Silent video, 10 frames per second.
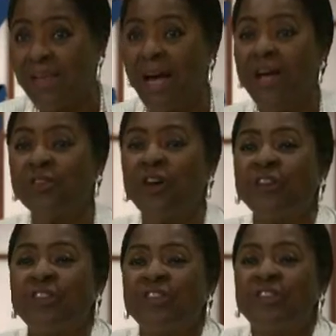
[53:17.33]
I'll
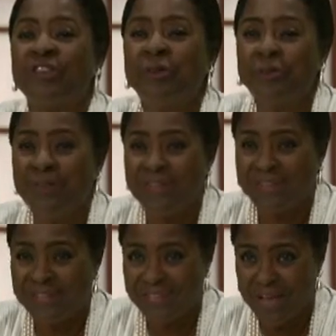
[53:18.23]
talk to you soon.
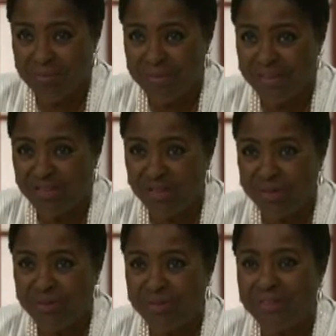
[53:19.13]
God bless
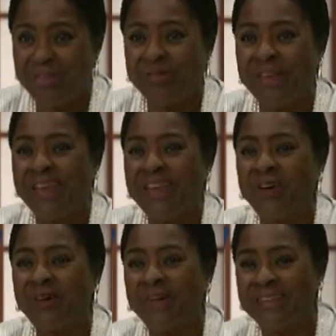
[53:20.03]
you. You take care.